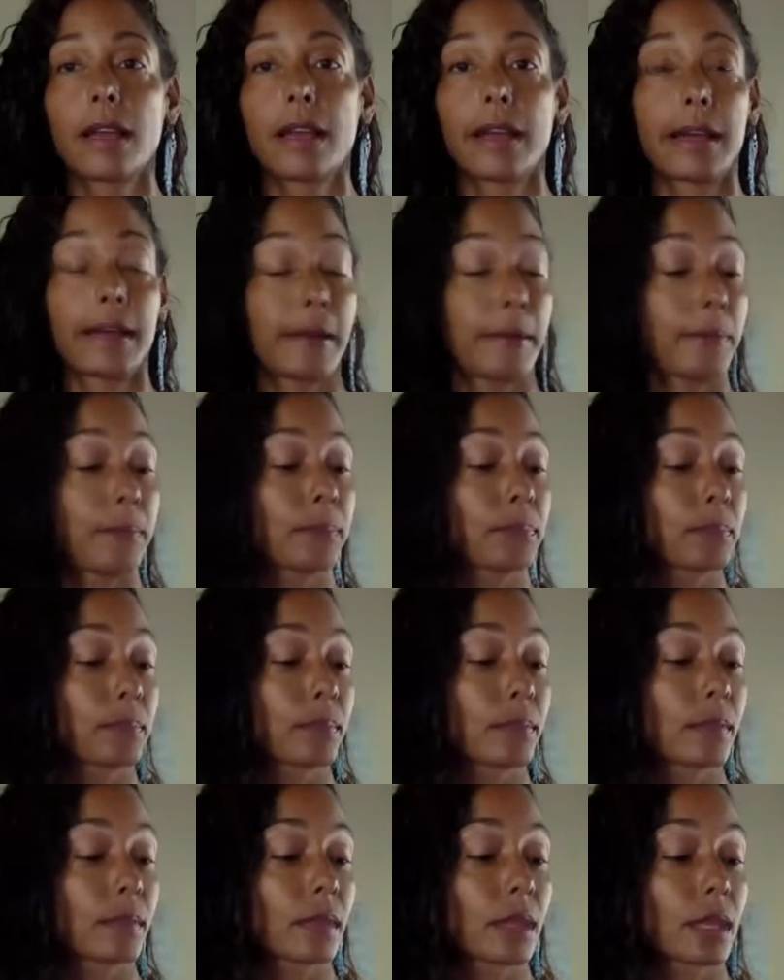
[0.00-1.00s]
Um,
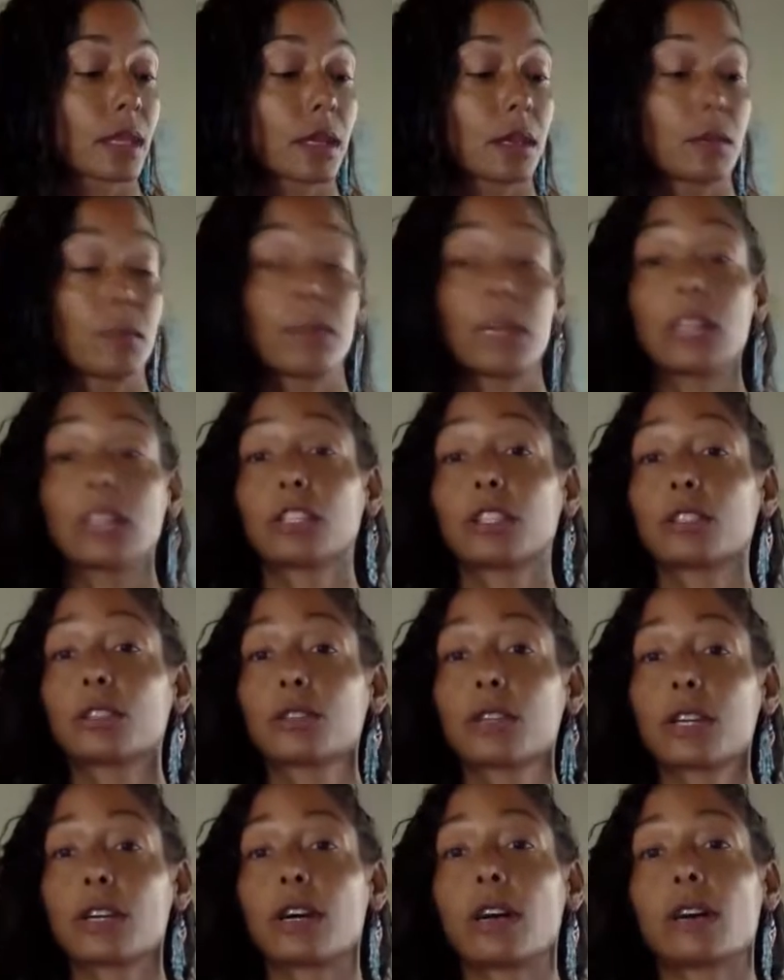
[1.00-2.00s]

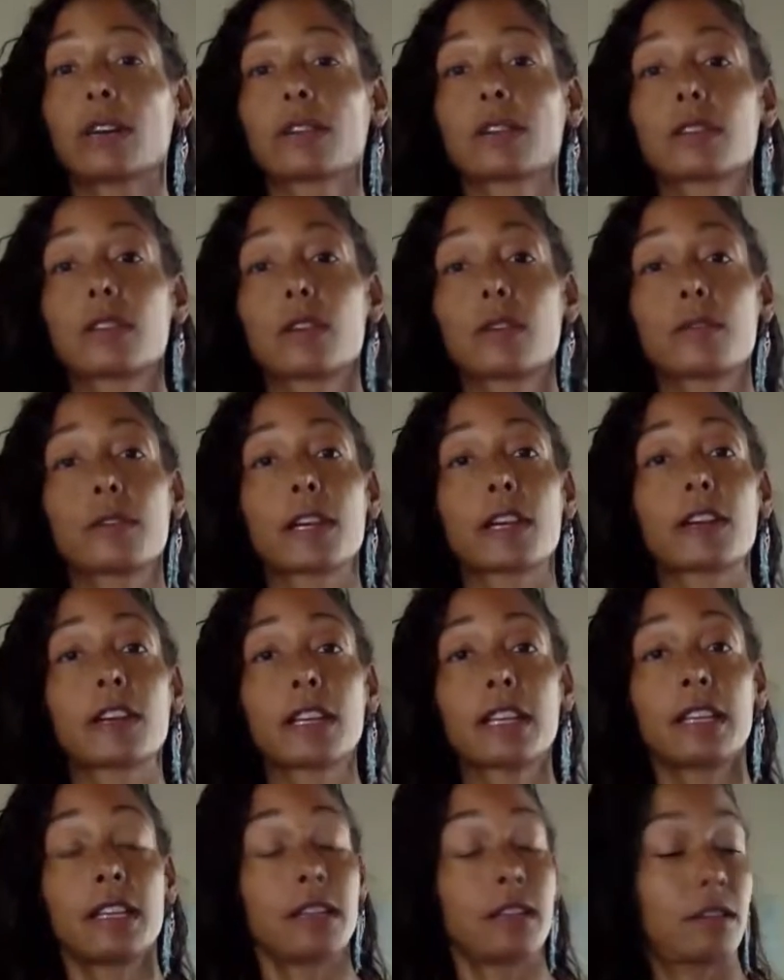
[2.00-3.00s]
Melaleuca also
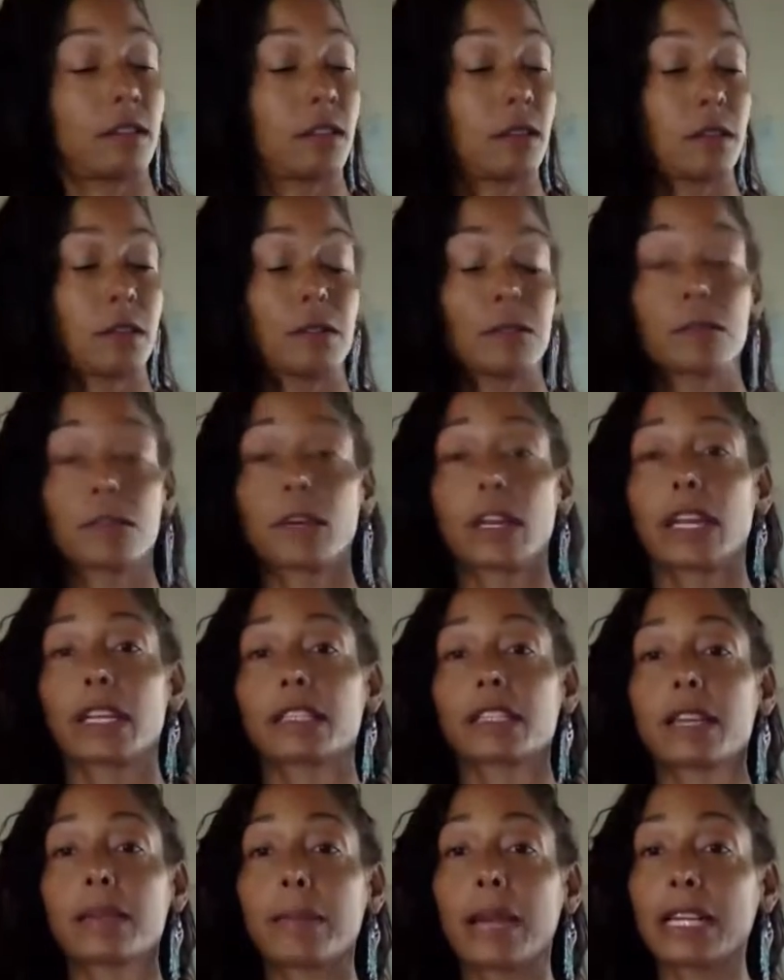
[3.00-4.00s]
very good for
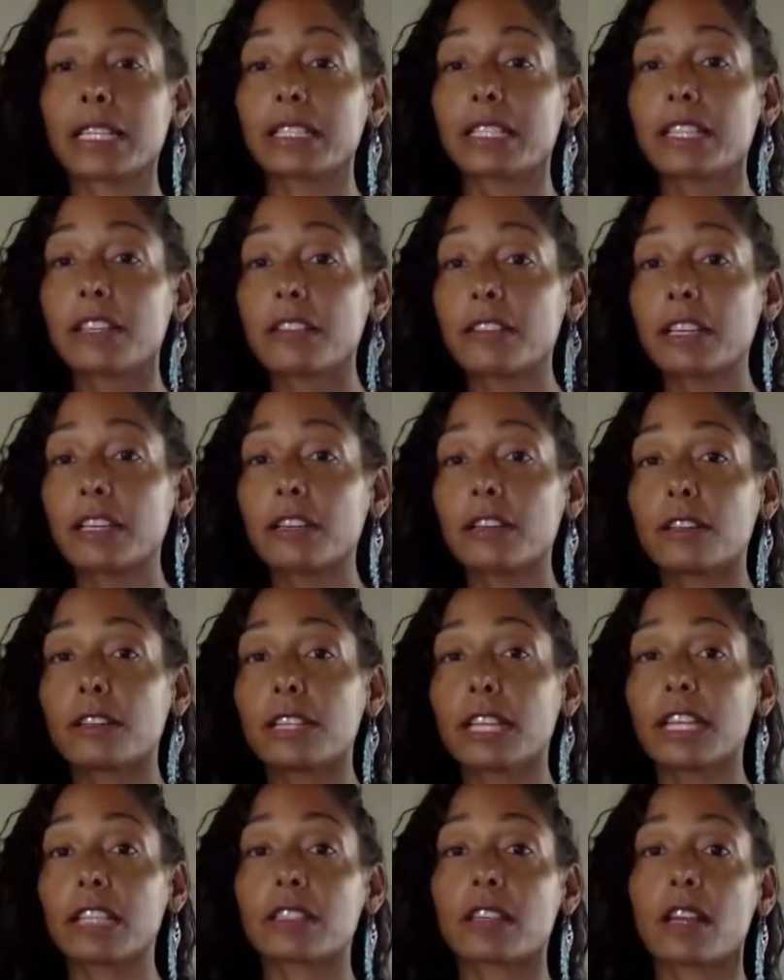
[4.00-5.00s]

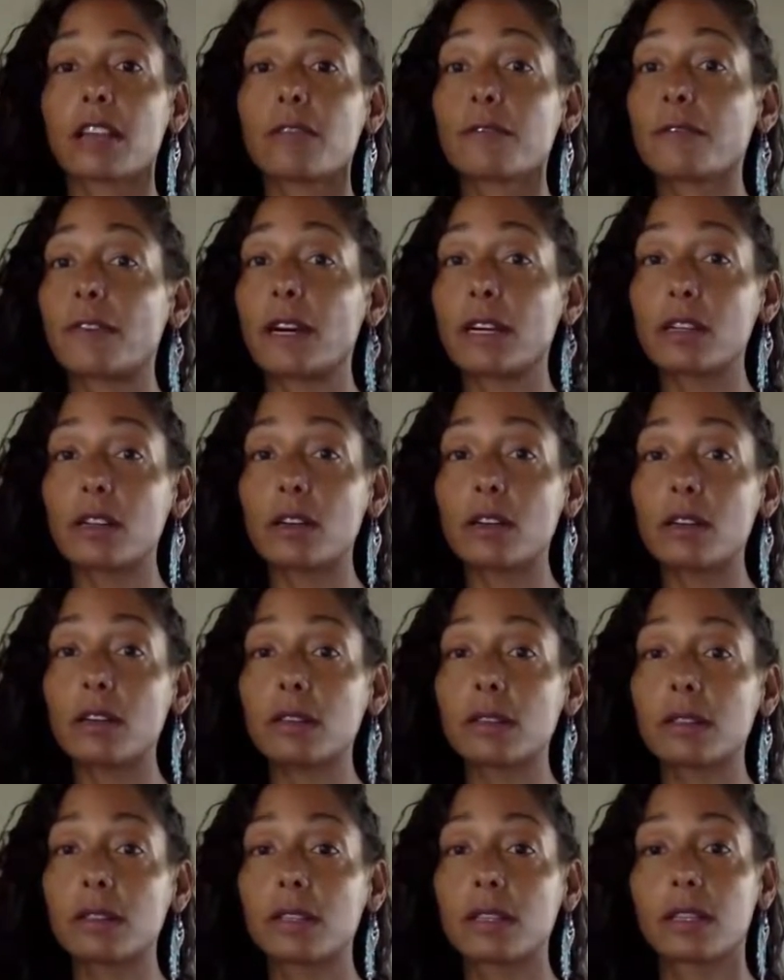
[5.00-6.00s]
antibacterial,
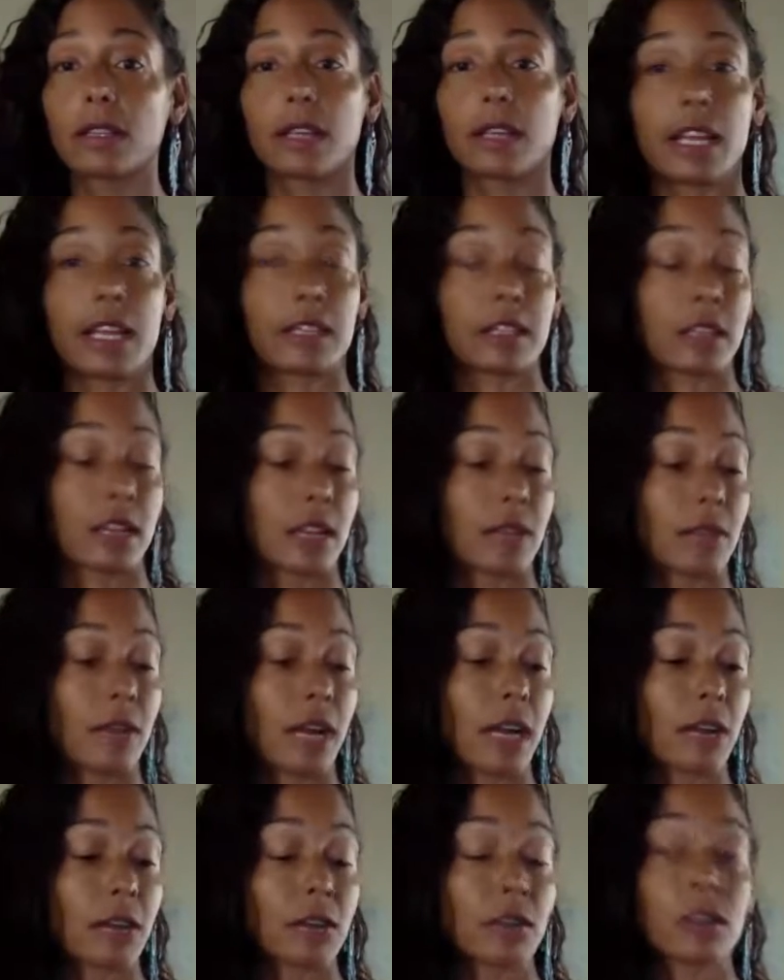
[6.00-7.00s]
antifungal,
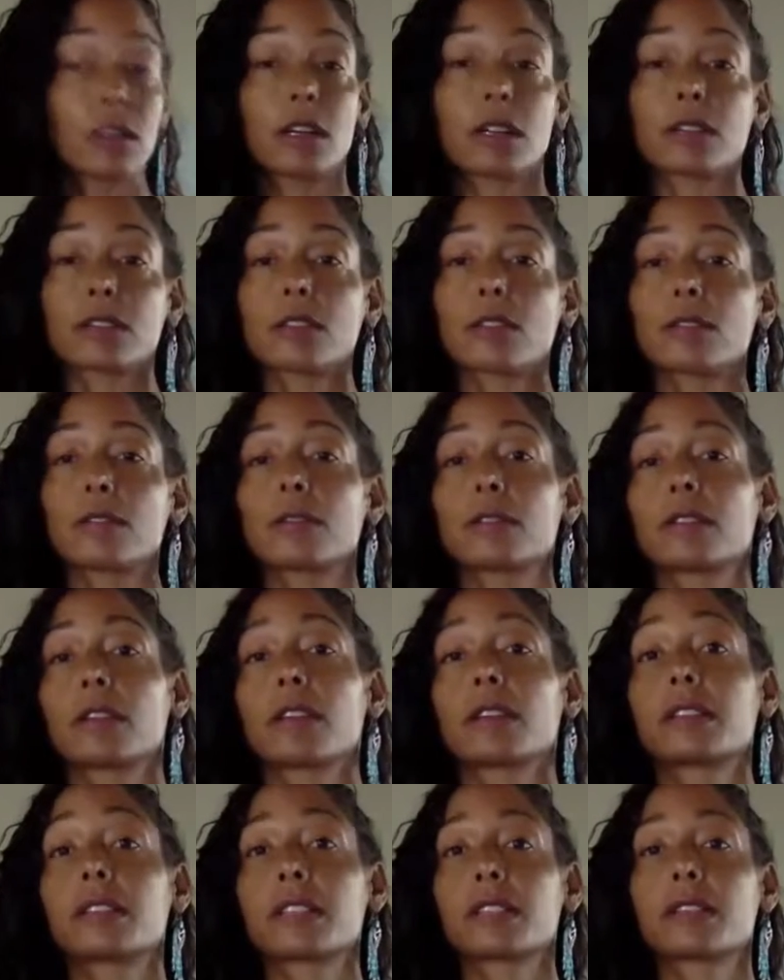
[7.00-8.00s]
antiviral, also
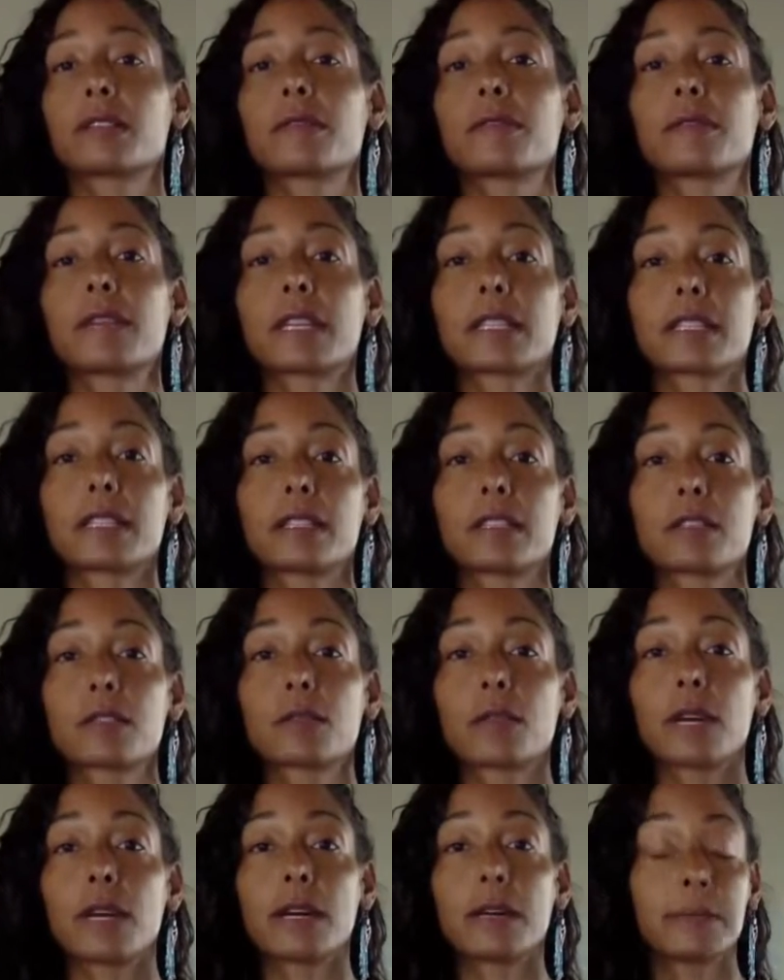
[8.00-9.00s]
a disinfectant as
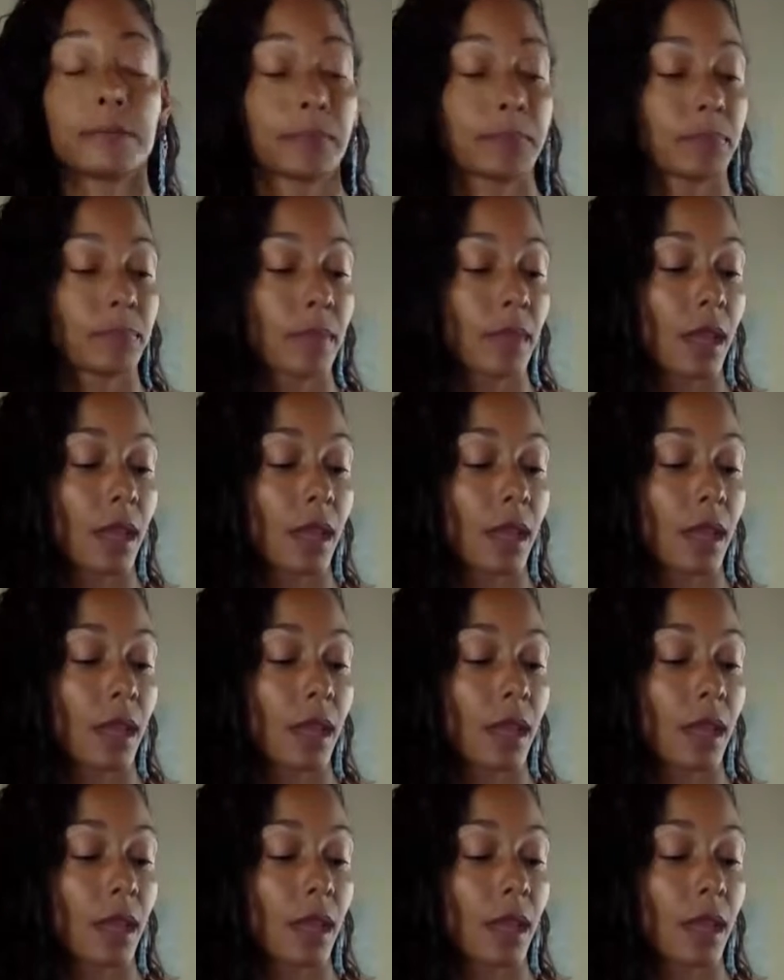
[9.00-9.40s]
well.